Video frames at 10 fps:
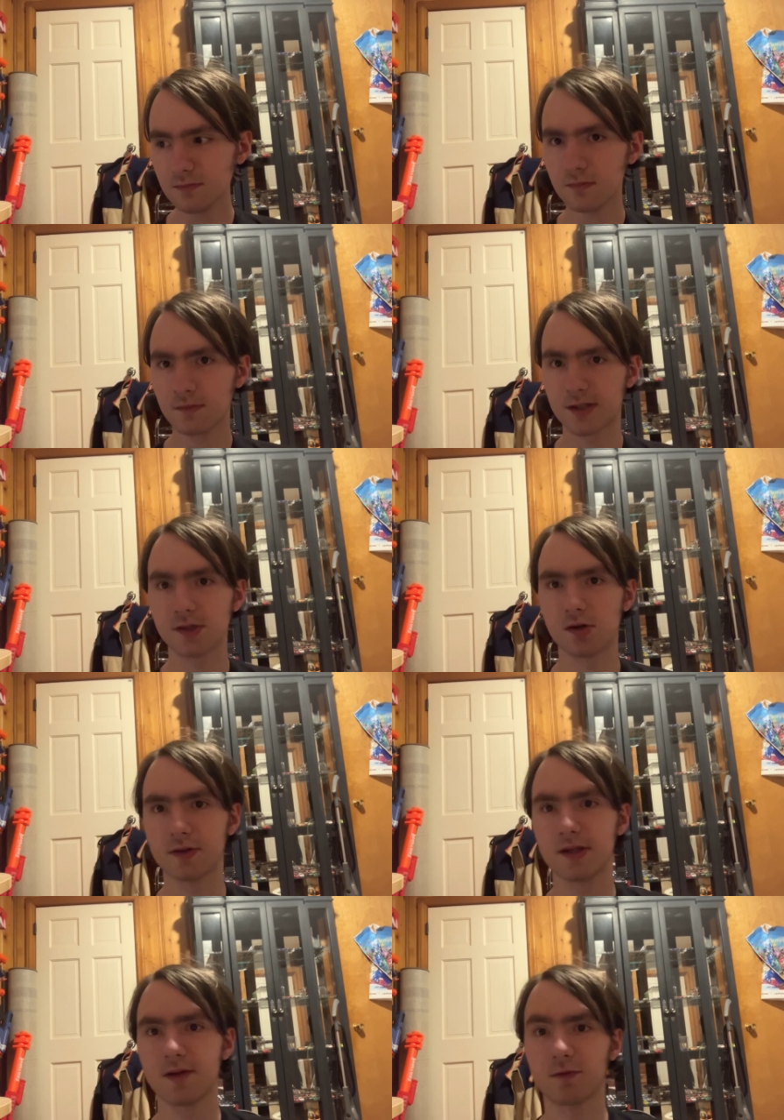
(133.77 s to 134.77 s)
That's all
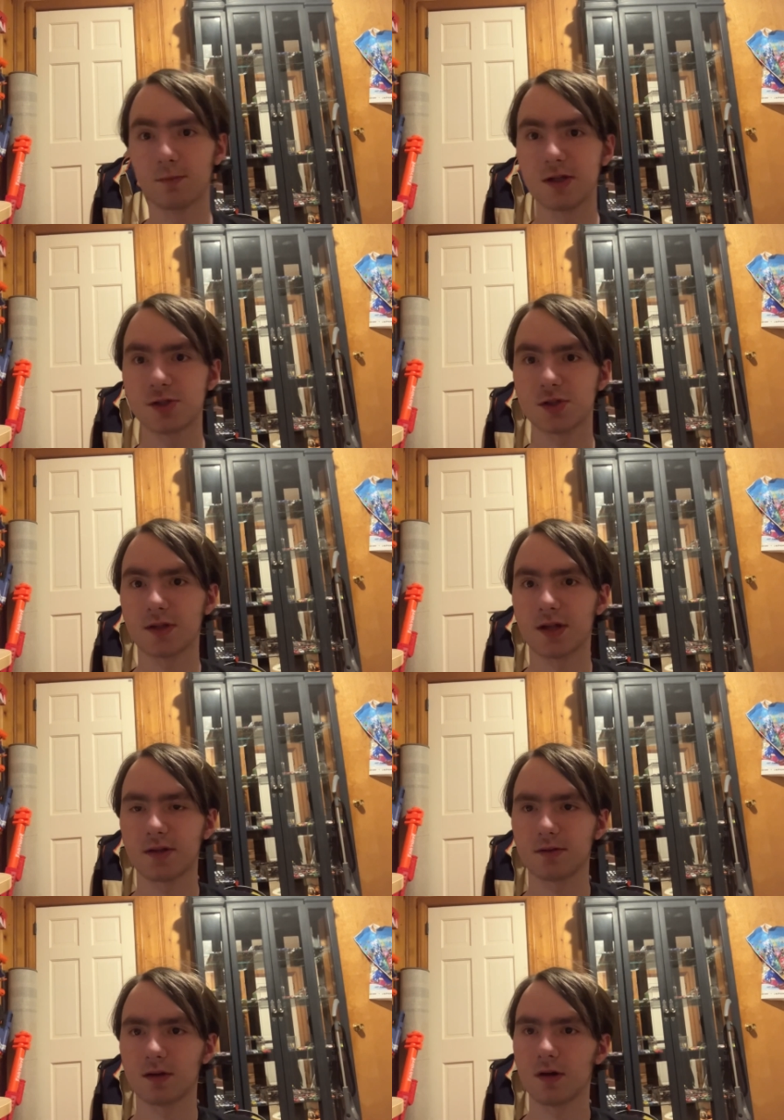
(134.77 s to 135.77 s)
the information
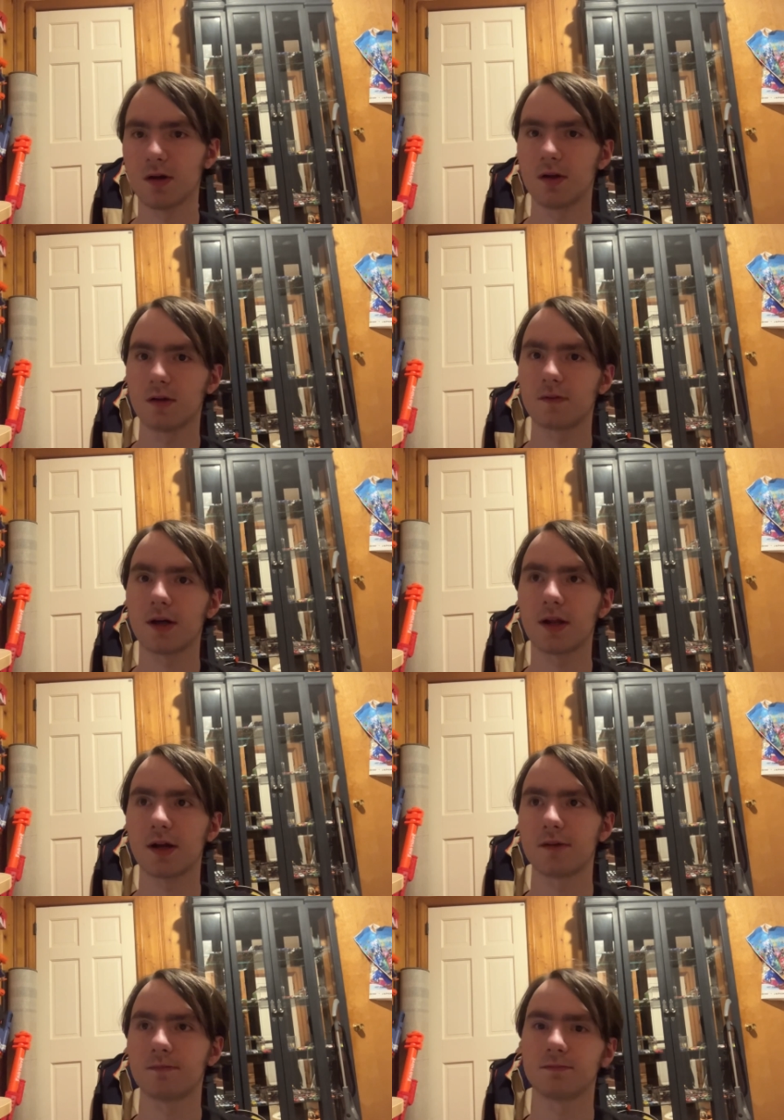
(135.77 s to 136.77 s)
that that
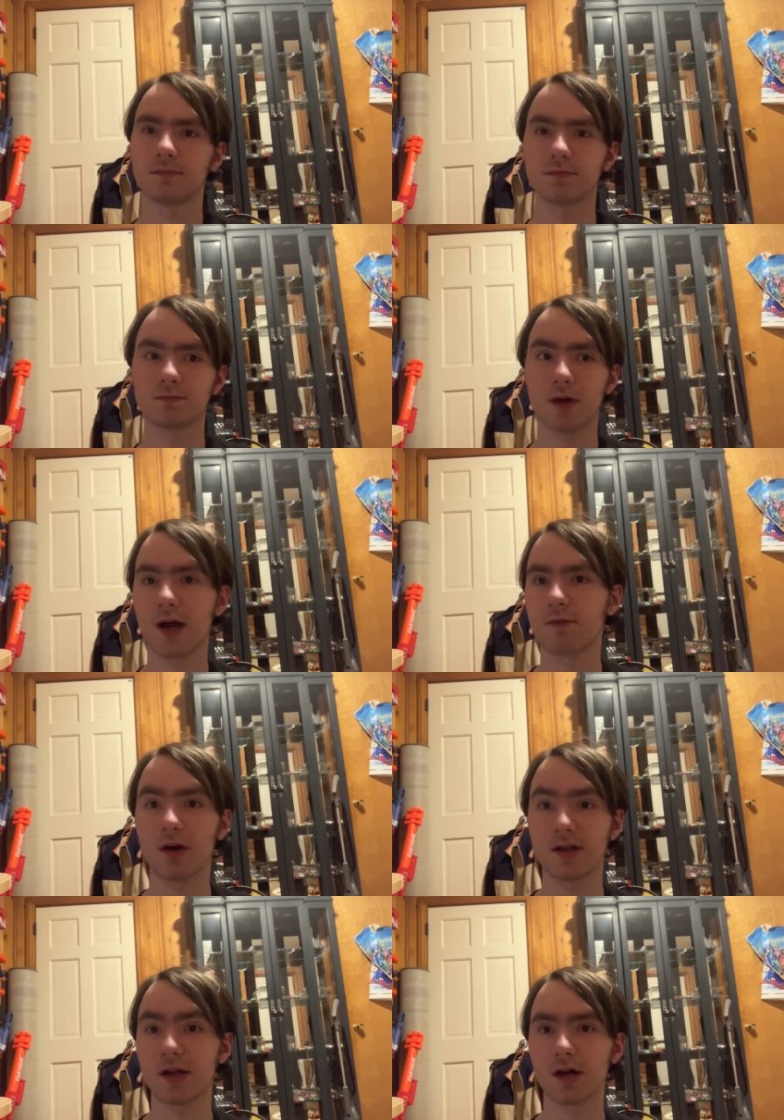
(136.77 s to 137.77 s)
I have
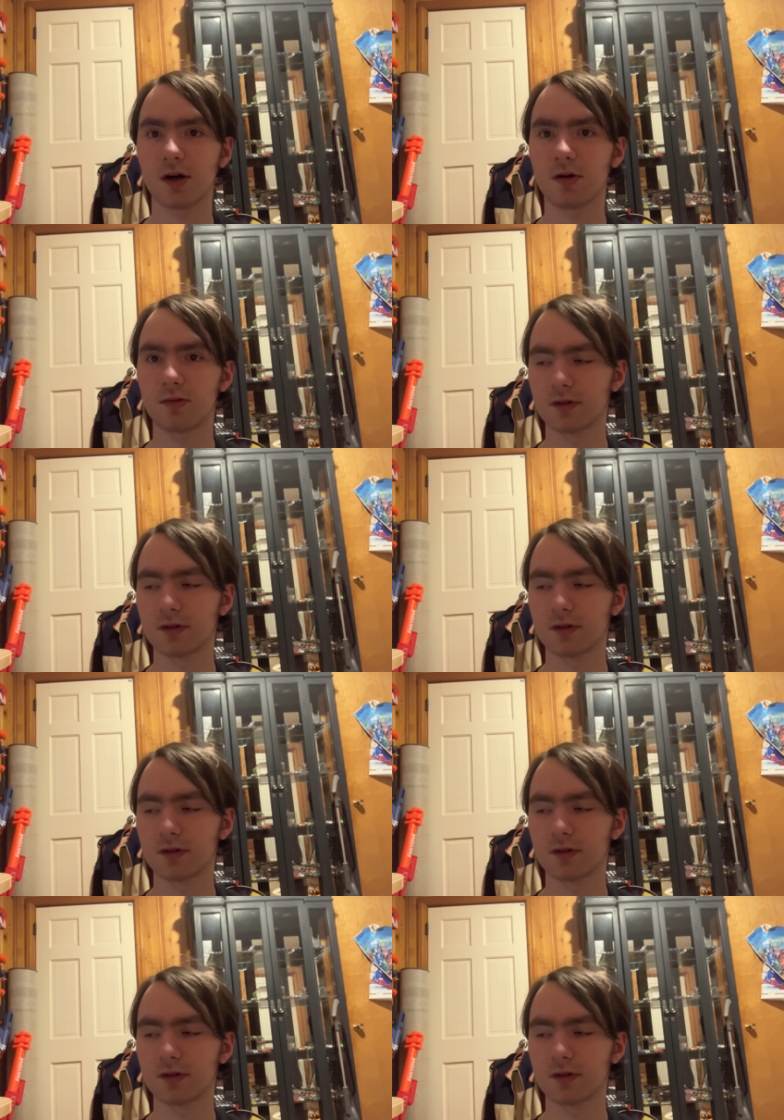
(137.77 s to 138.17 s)
right now.